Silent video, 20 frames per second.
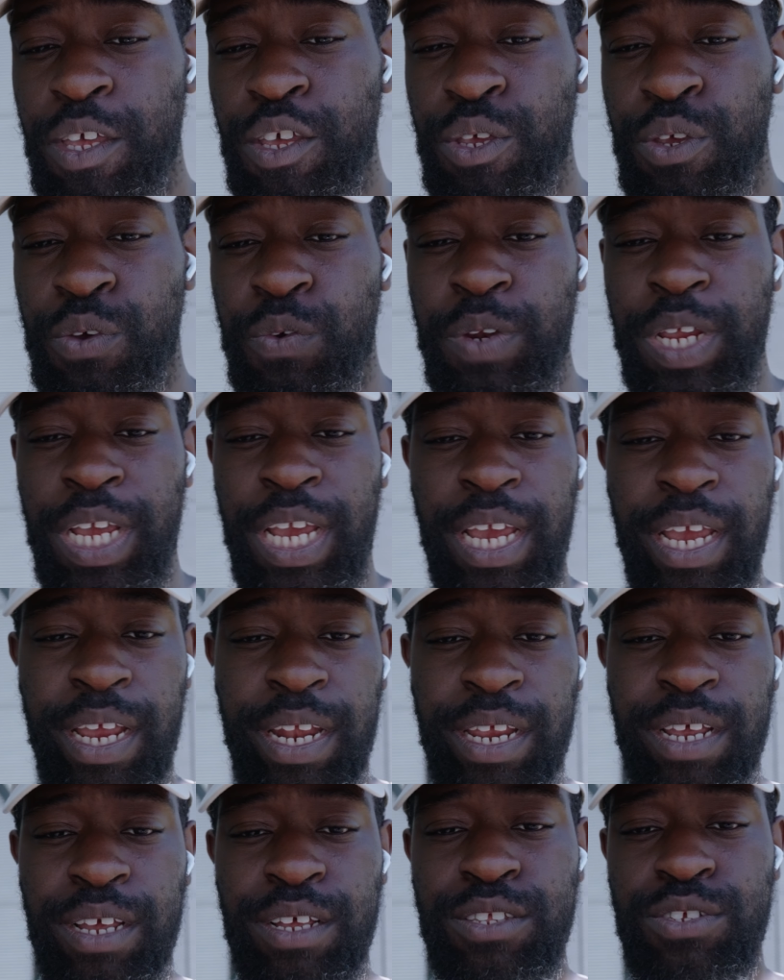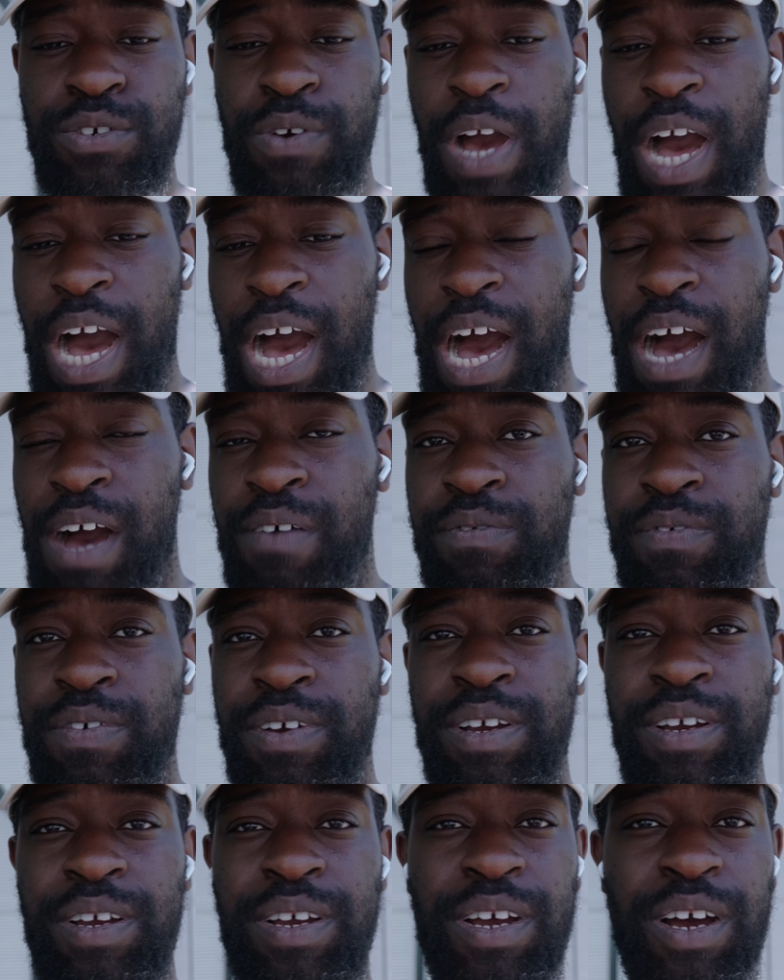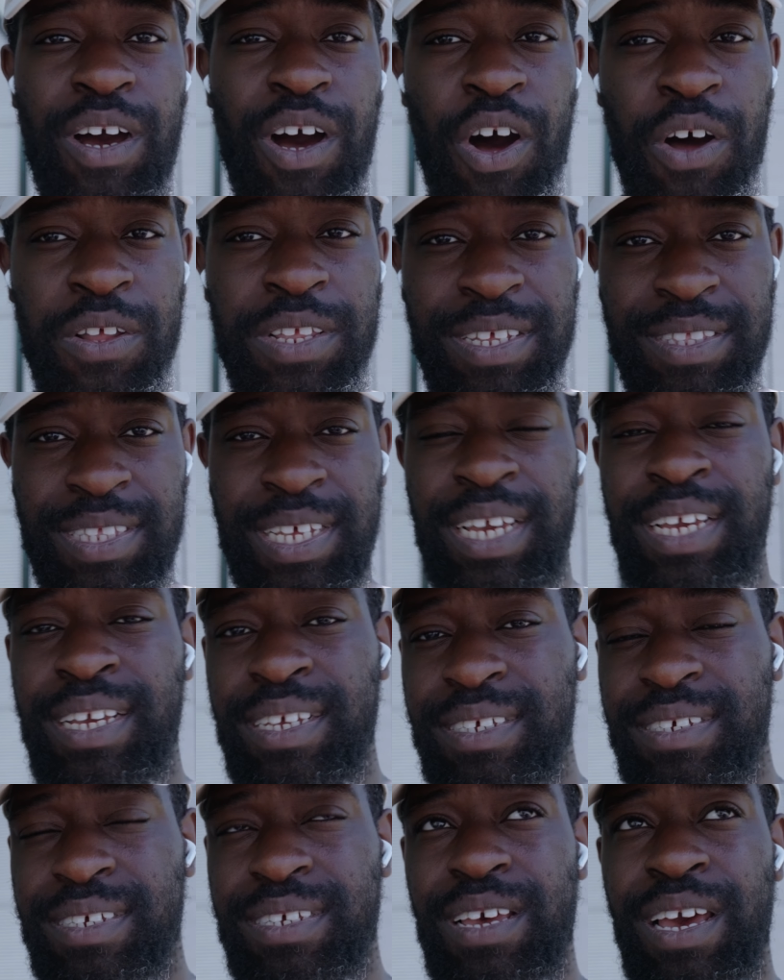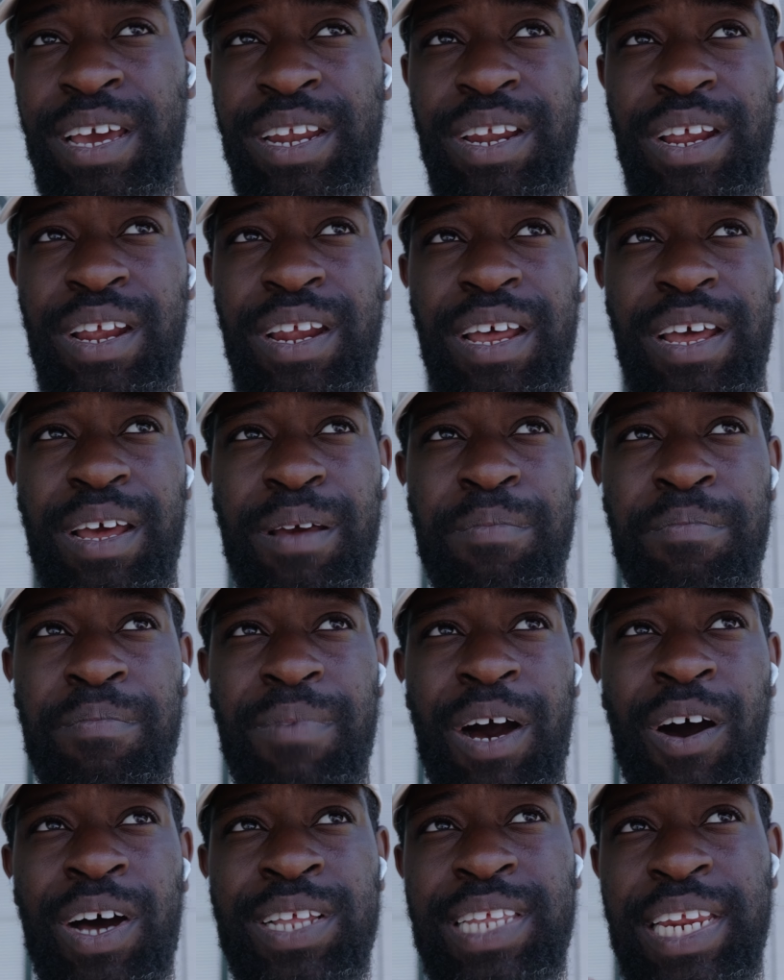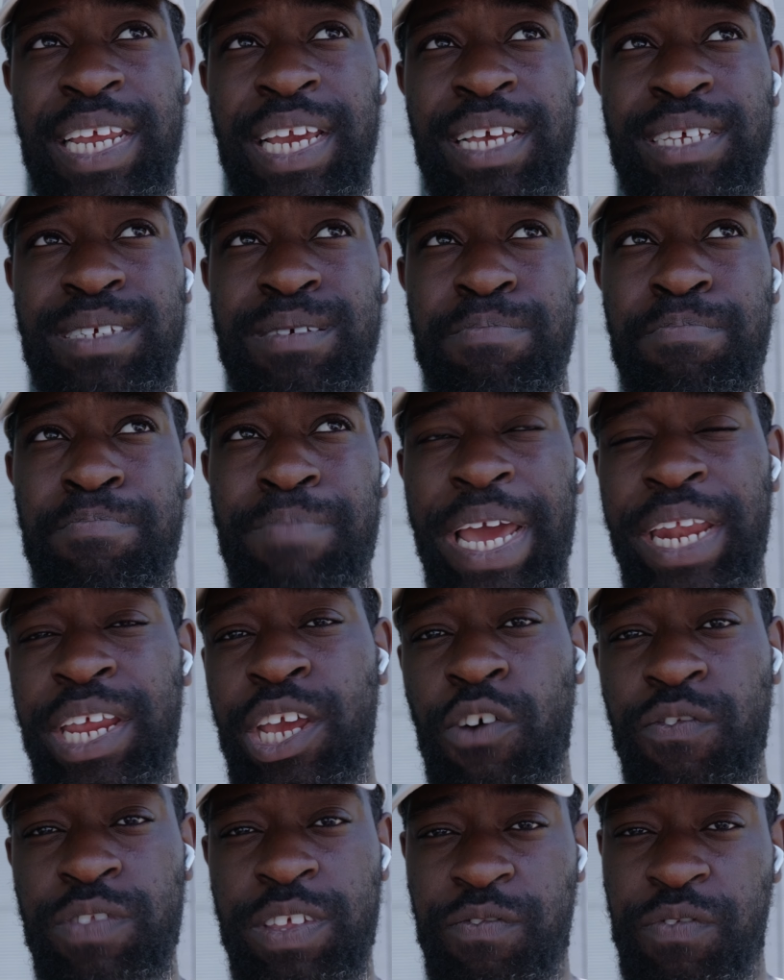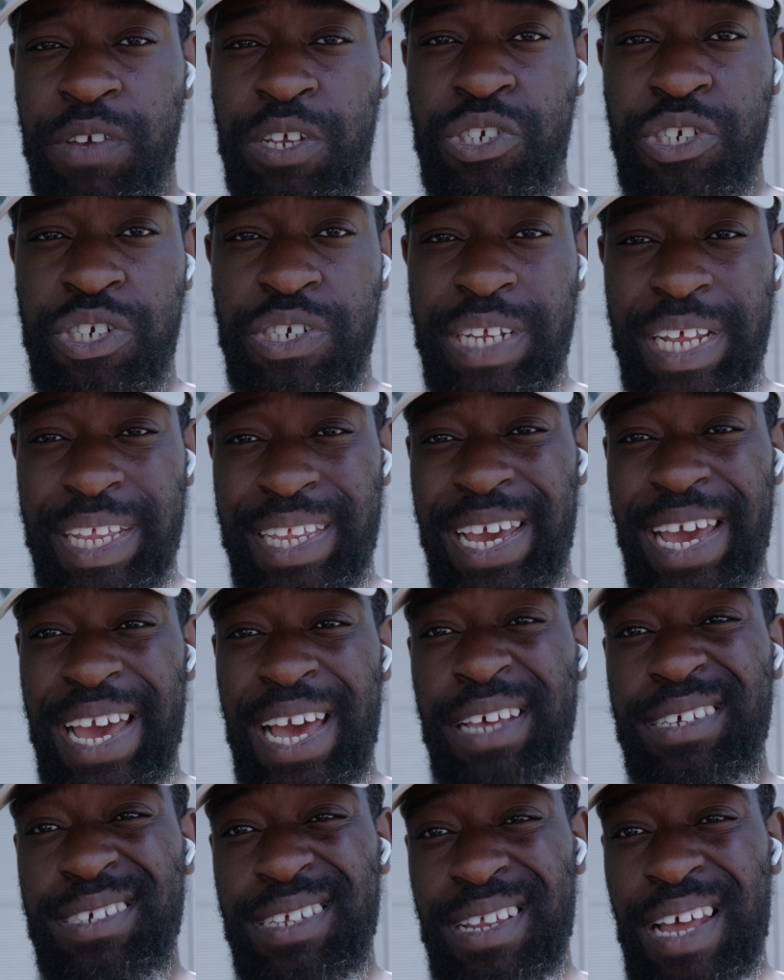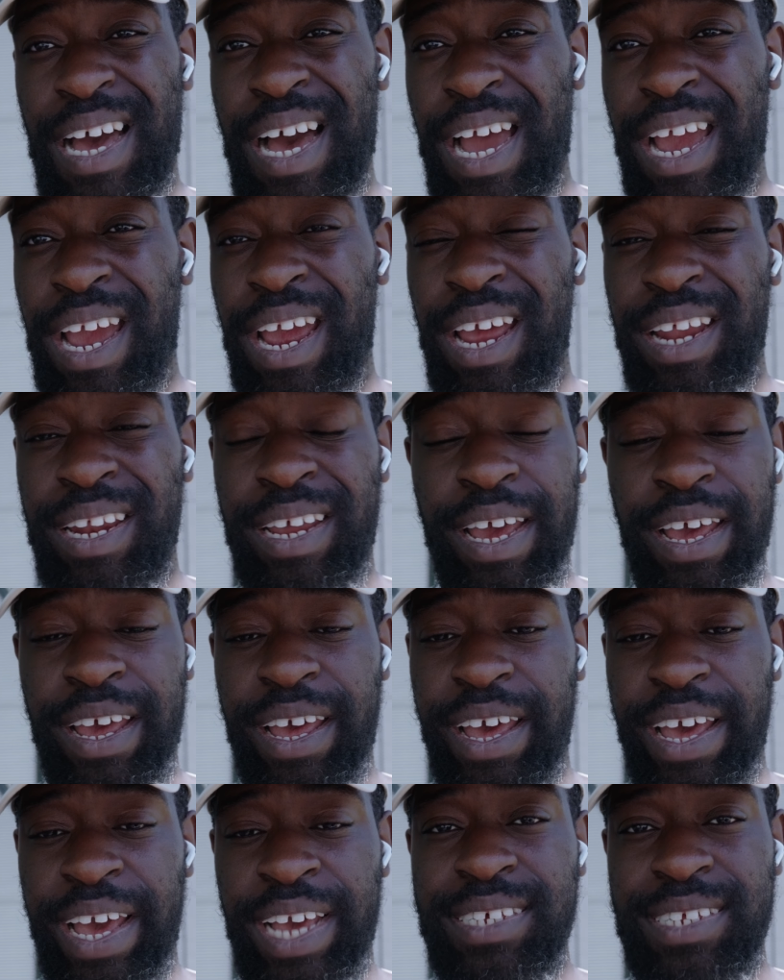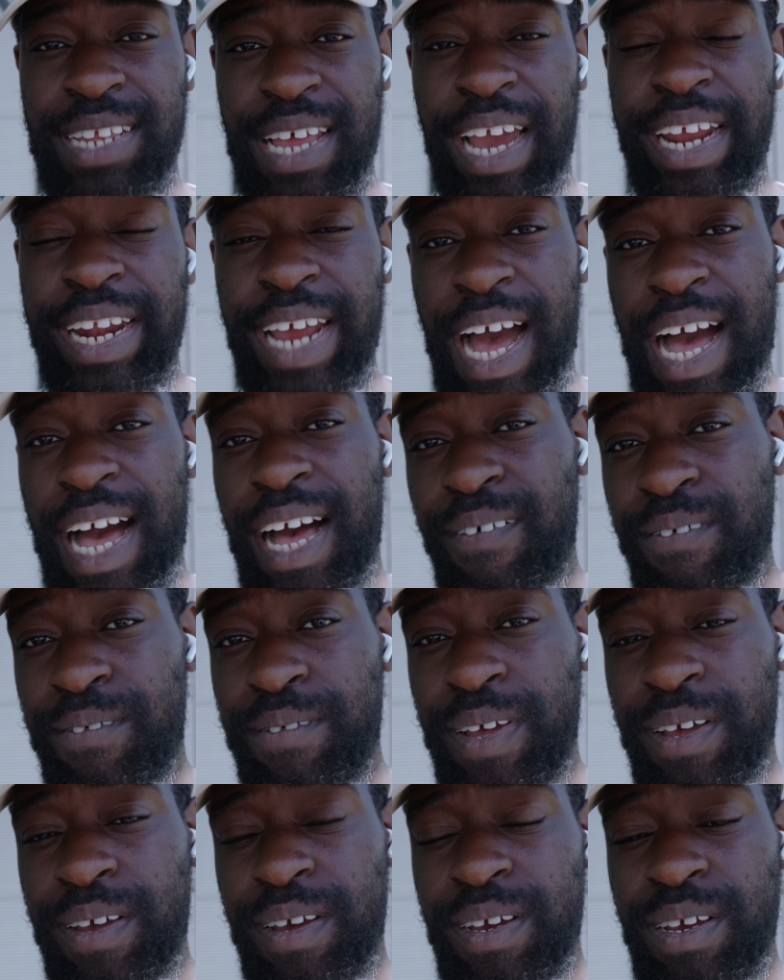you need to have other things and at least many of the features that the S9 have.